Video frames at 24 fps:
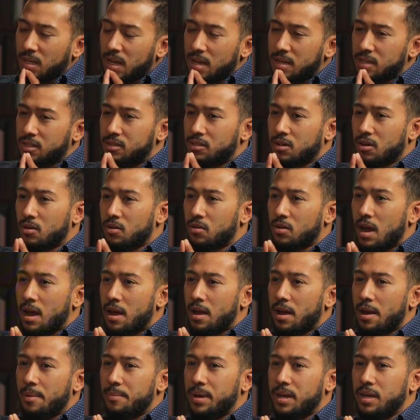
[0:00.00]
And so,
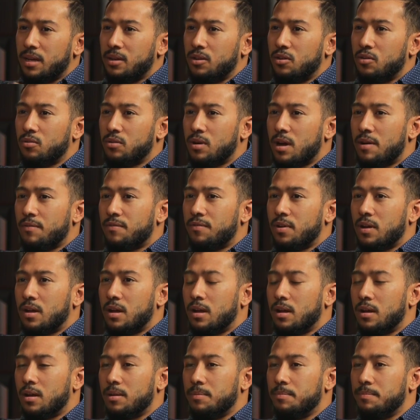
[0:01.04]
you have
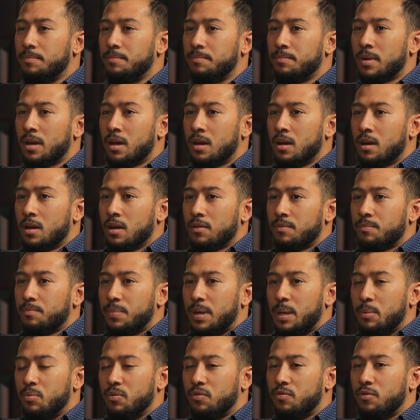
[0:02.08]

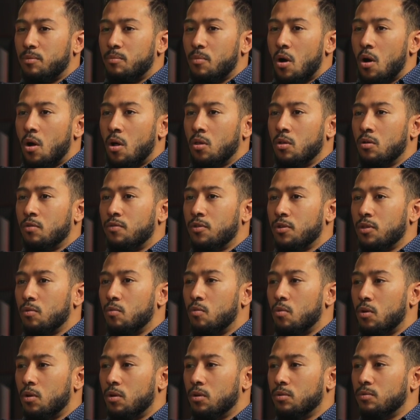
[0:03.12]
people from all over the
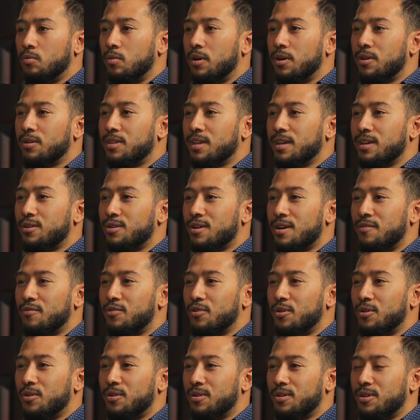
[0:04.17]
world. Where do you think you have
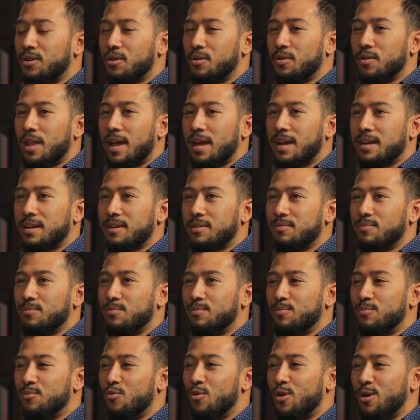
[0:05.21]
your like,
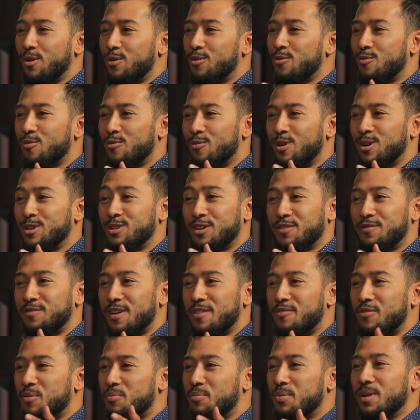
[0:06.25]
where's your
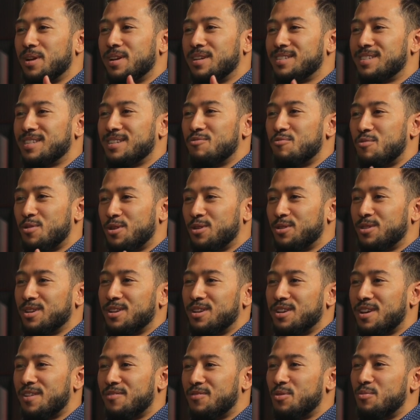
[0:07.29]
favorite place, and where do you
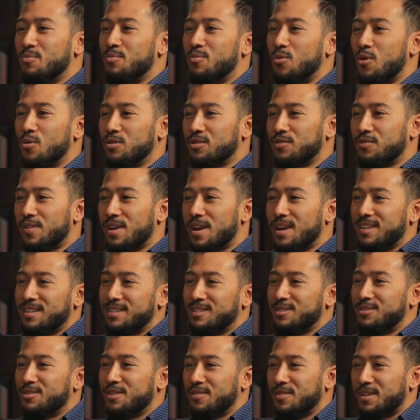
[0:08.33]
think you have your most
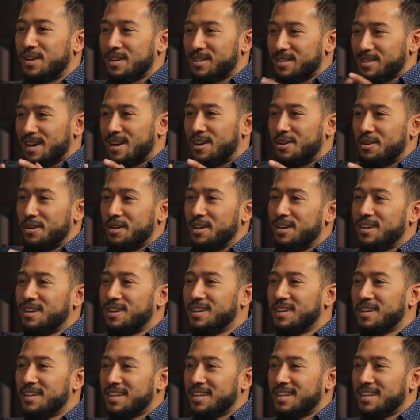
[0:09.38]
fans? Do you have like an area?